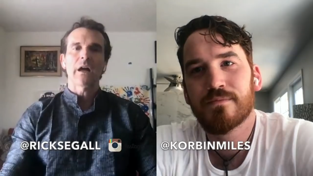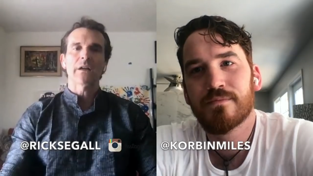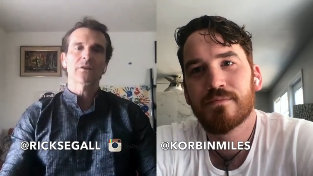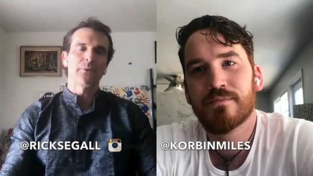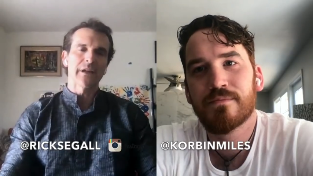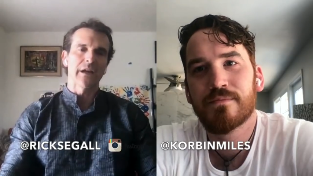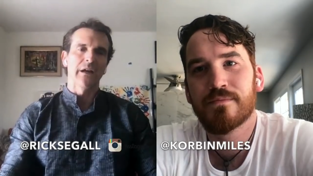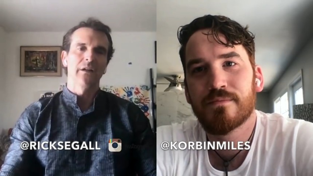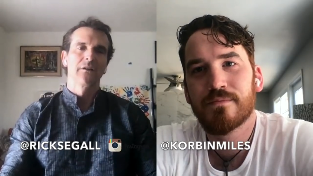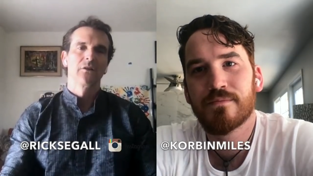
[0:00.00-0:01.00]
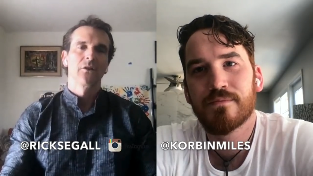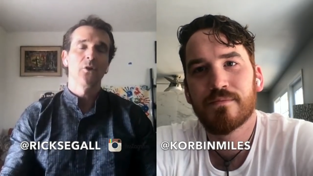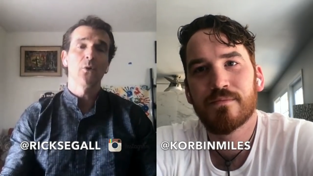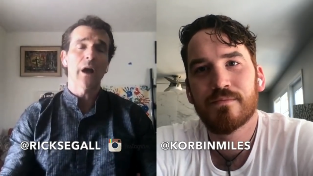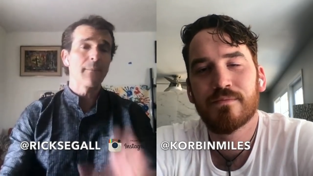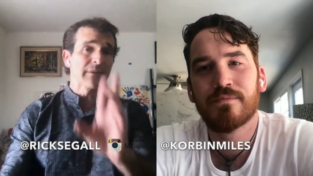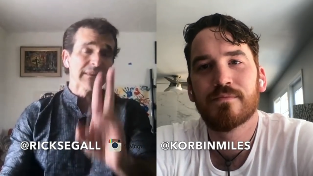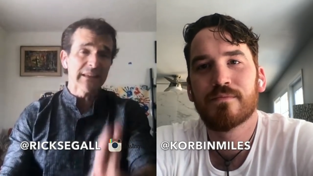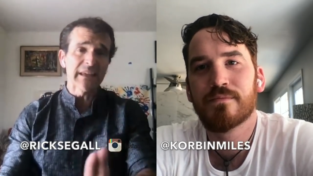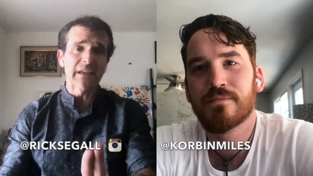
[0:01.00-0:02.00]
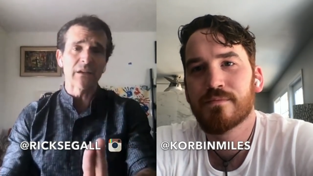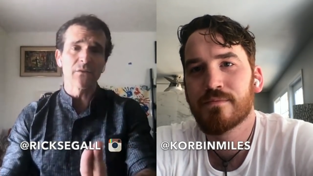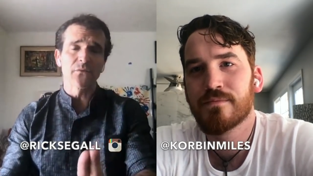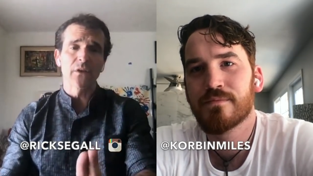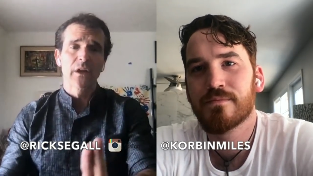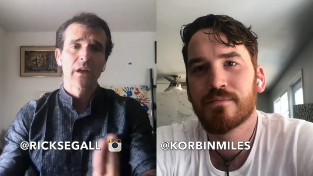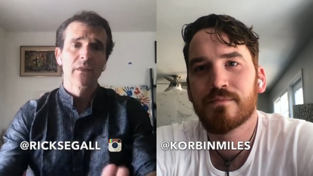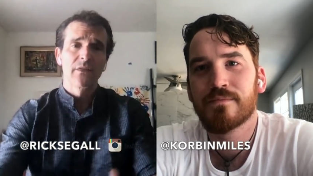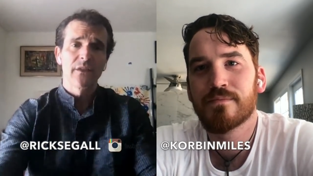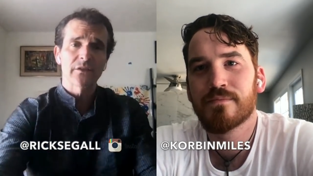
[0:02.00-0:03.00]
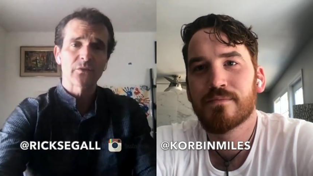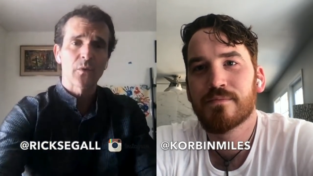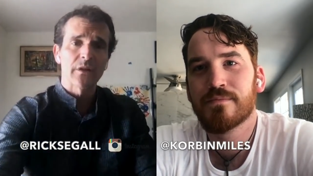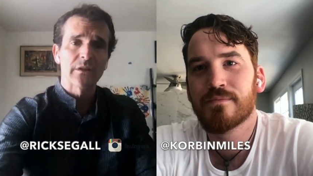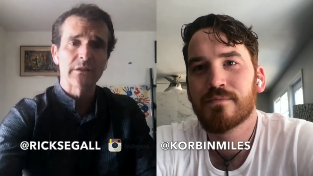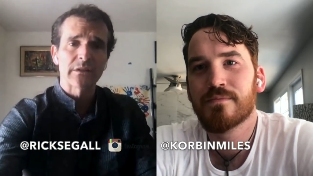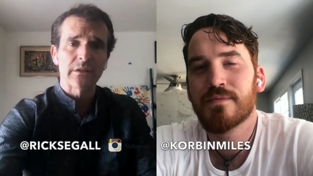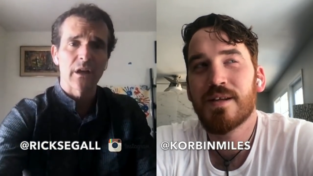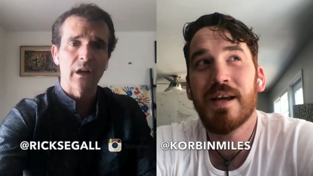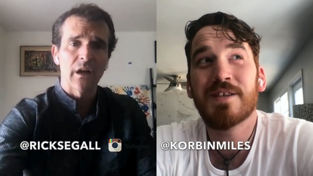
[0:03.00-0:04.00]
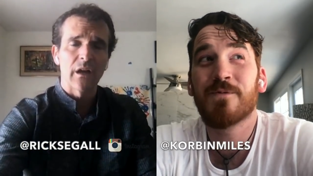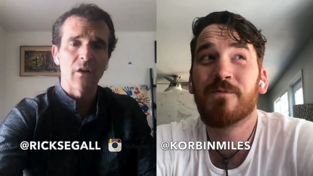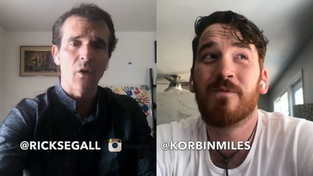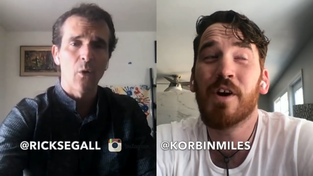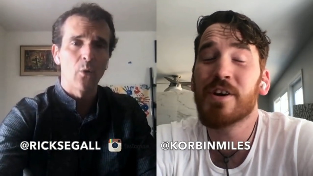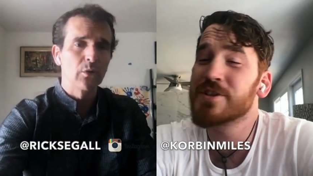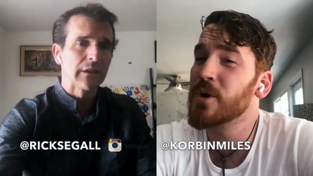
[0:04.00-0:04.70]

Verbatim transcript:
Speaker 1: Hazarika, who I believe this was uh, first